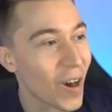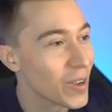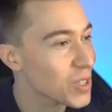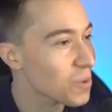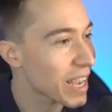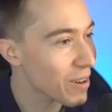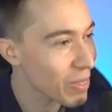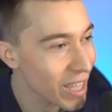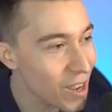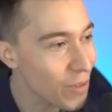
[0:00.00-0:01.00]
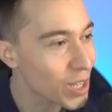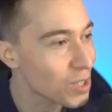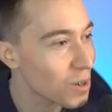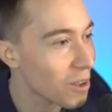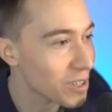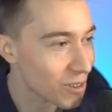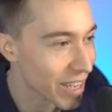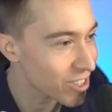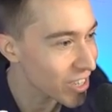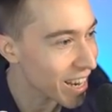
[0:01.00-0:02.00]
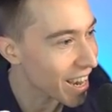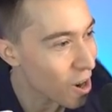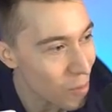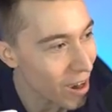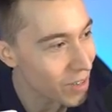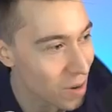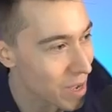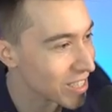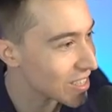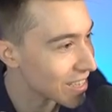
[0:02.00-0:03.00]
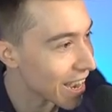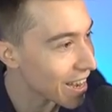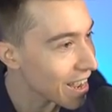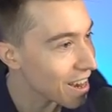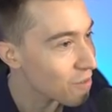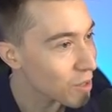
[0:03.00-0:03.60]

Also, Garrett, thank you for the $2 donation. I hope you're having an amazing day.